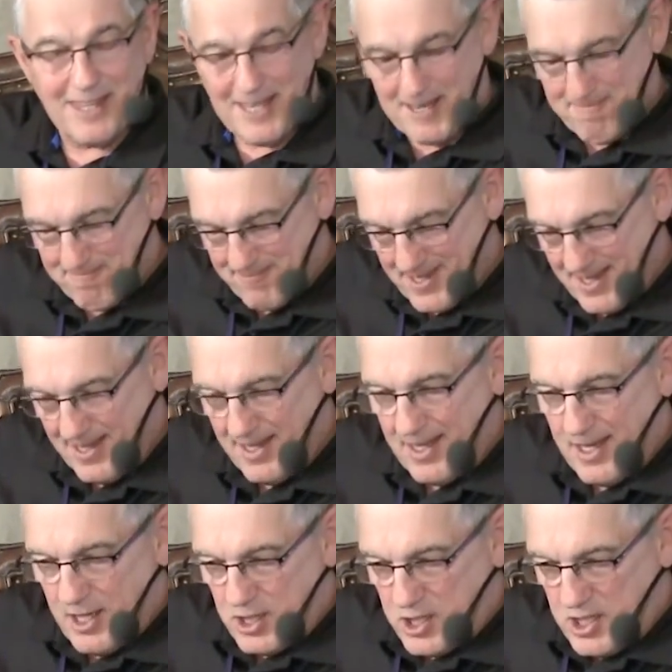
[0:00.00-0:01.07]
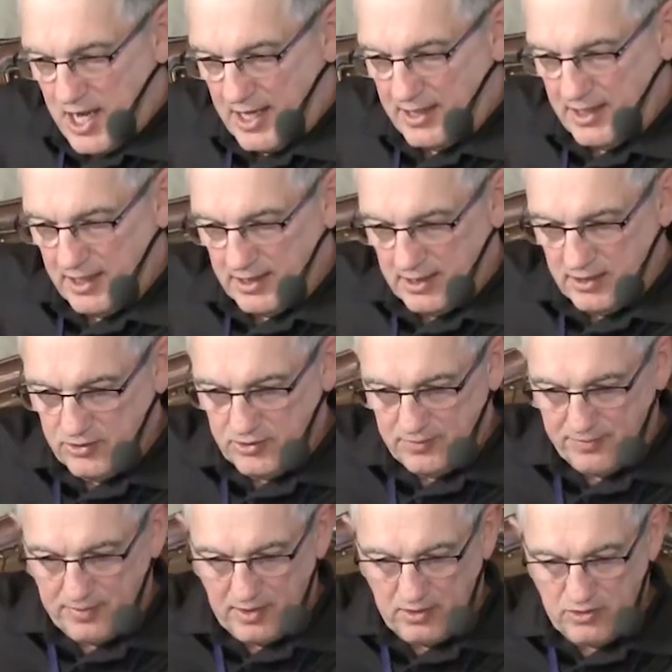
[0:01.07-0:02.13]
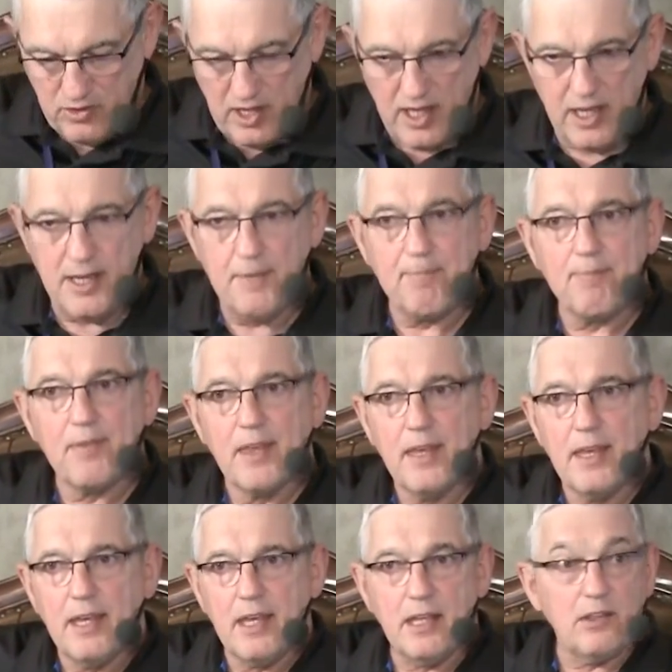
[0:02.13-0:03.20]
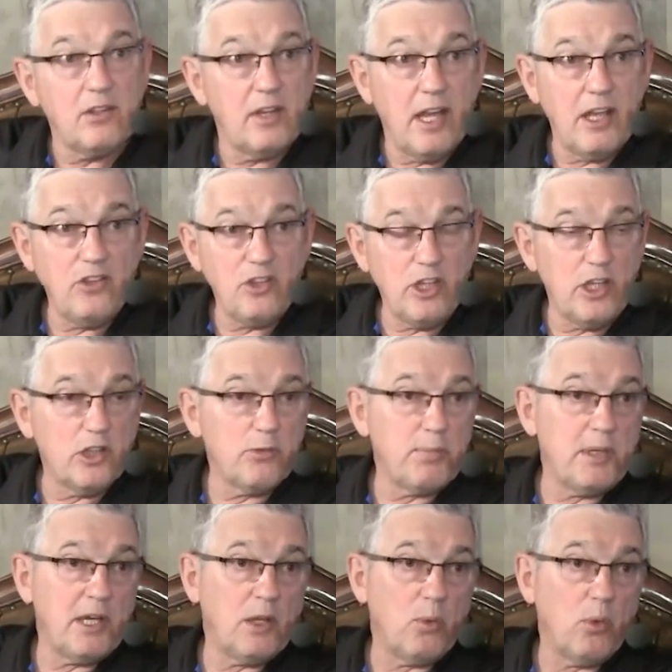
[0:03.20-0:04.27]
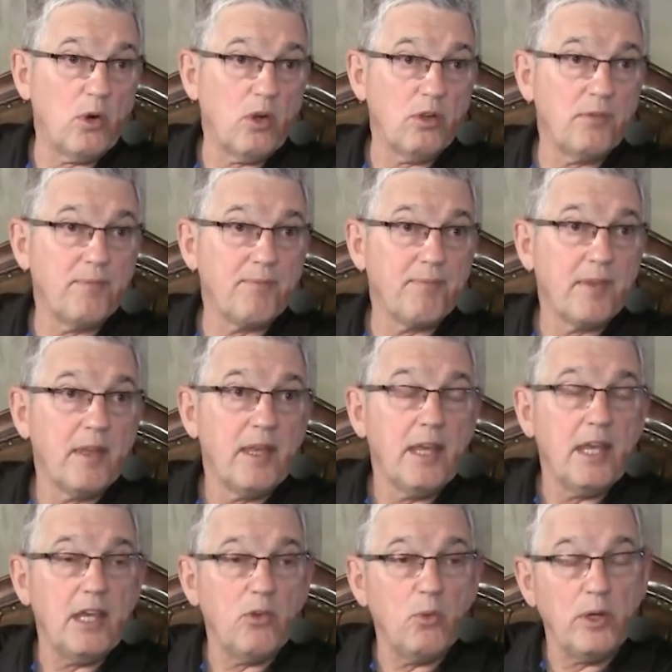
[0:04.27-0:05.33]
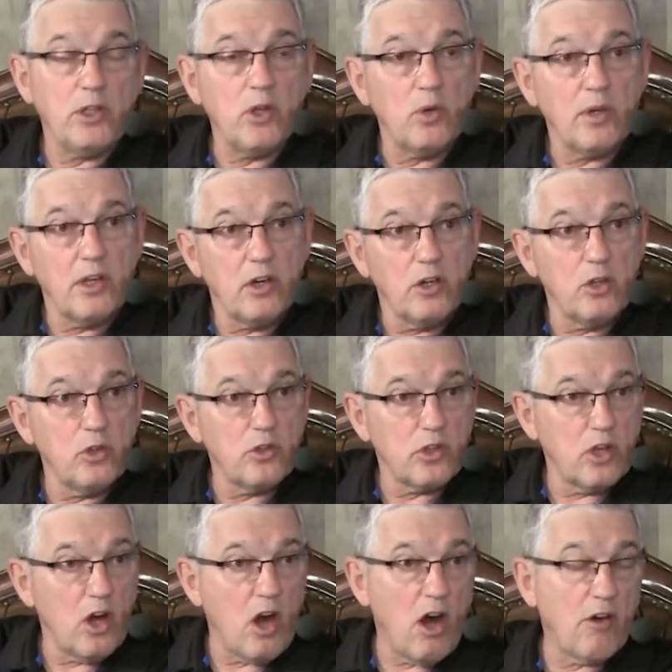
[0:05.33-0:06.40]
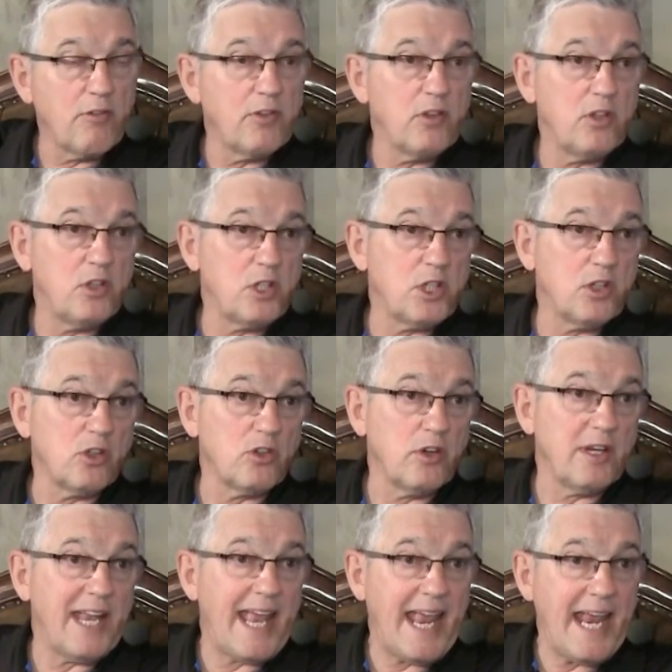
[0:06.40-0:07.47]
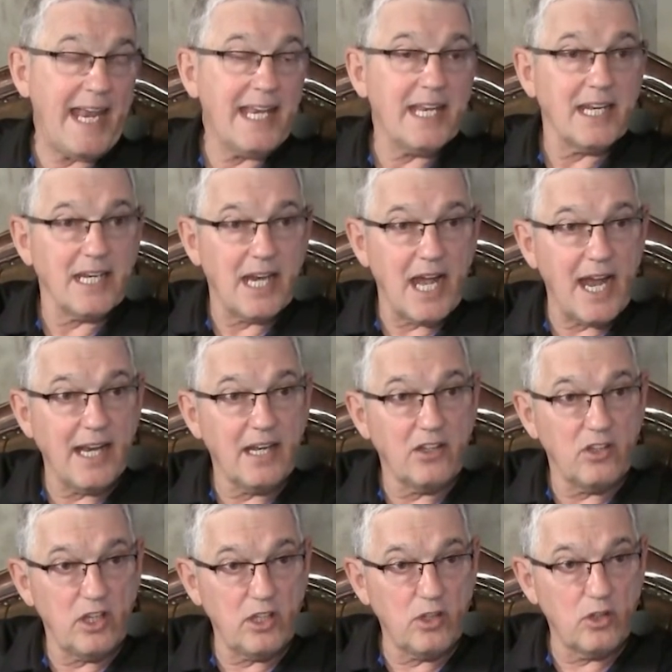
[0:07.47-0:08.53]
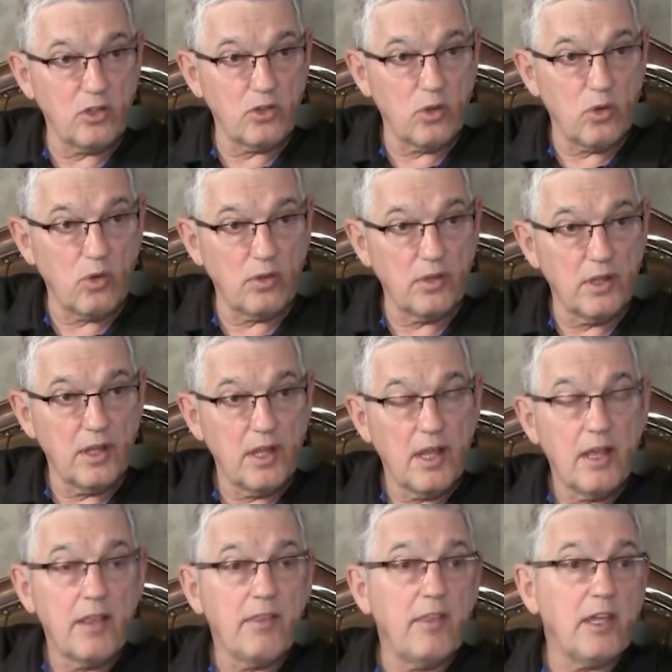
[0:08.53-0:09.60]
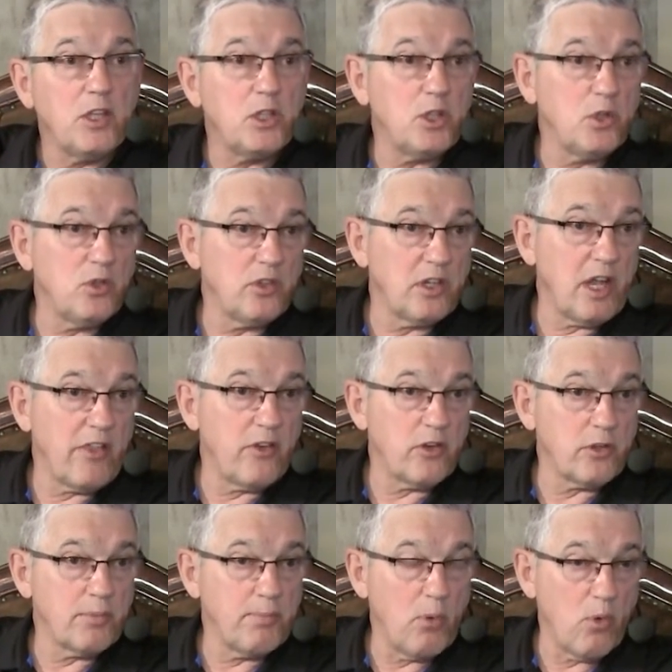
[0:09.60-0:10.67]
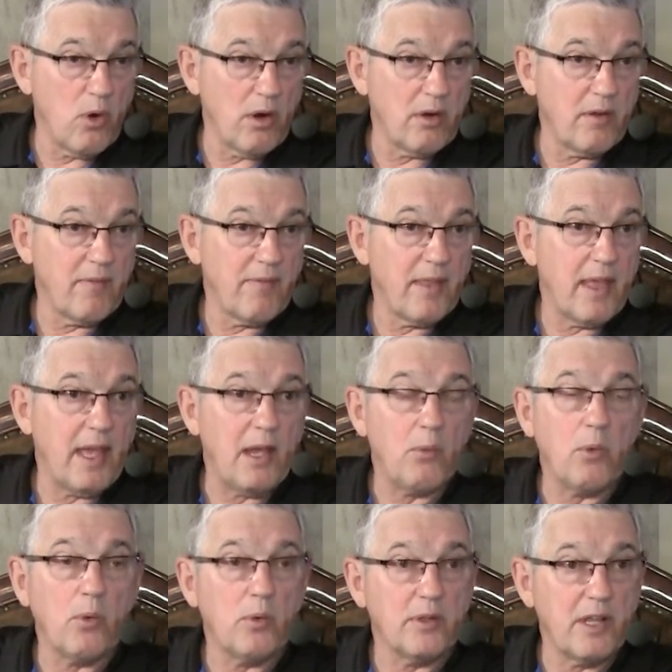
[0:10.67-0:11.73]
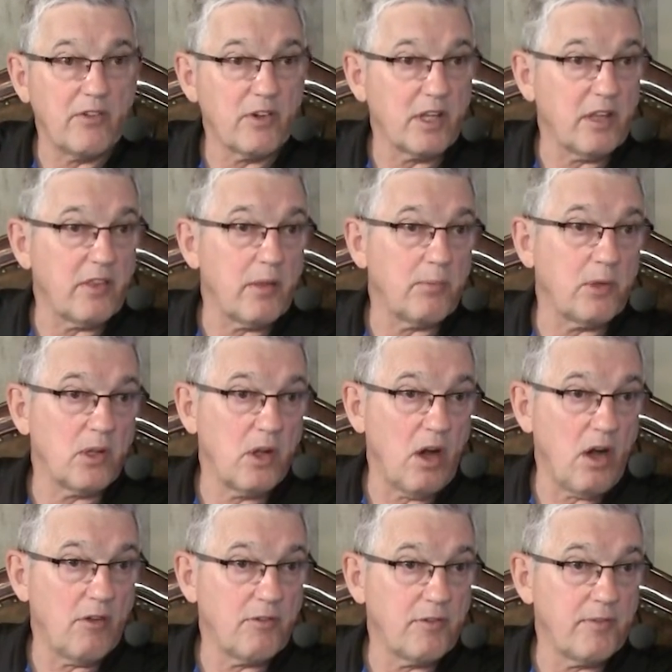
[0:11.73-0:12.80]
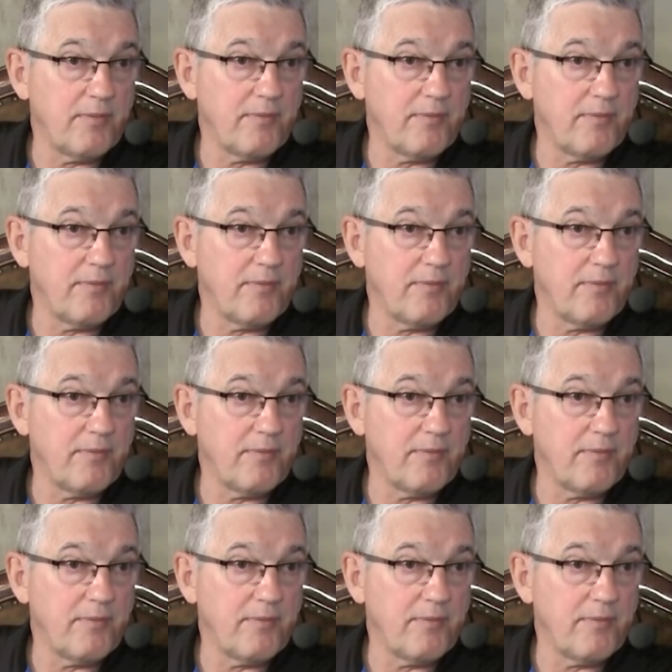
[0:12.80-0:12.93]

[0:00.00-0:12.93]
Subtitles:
Okay. Jack Nicklaus said, in today's ESPN world, if we don't introduce golf to children 8, 9, and 10 years old, they choose another sport and we will never get them to golf.